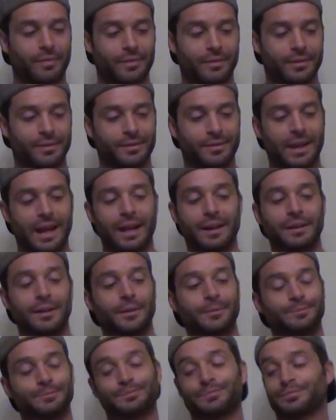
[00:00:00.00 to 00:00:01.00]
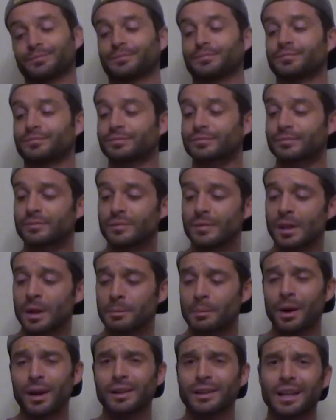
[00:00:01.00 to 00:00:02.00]
I don't know.
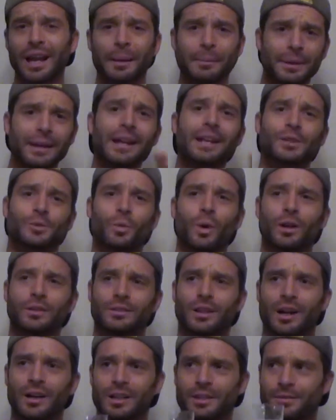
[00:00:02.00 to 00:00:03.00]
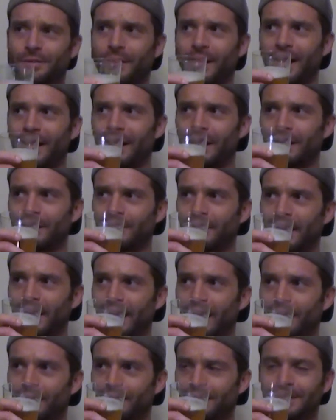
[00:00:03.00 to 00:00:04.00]
But yeah, I mean, it's well done. It's fine. I'll give it a
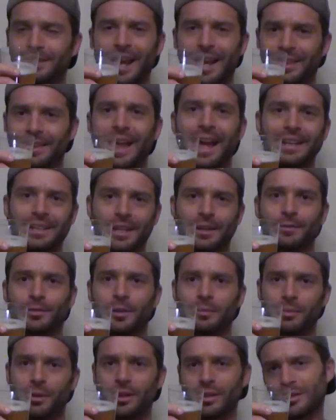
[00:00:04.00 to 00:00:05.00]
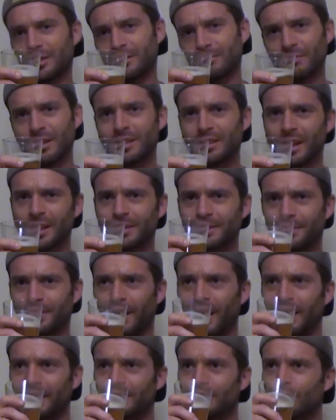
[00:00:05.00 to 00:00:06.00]
half. It's not that different, but it's
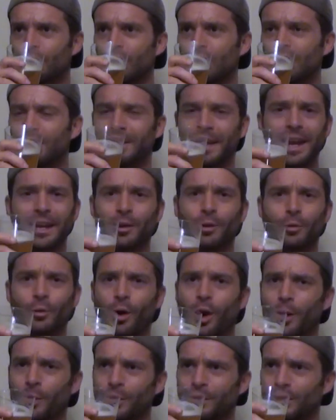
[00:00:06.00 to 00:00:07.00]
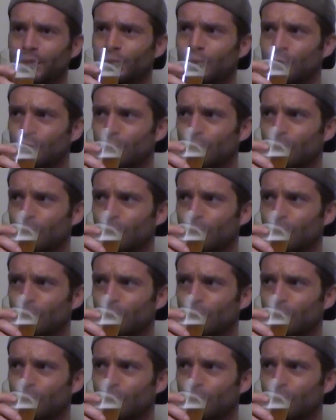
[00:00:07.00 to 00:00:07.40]
fine. You can't go wrong with it.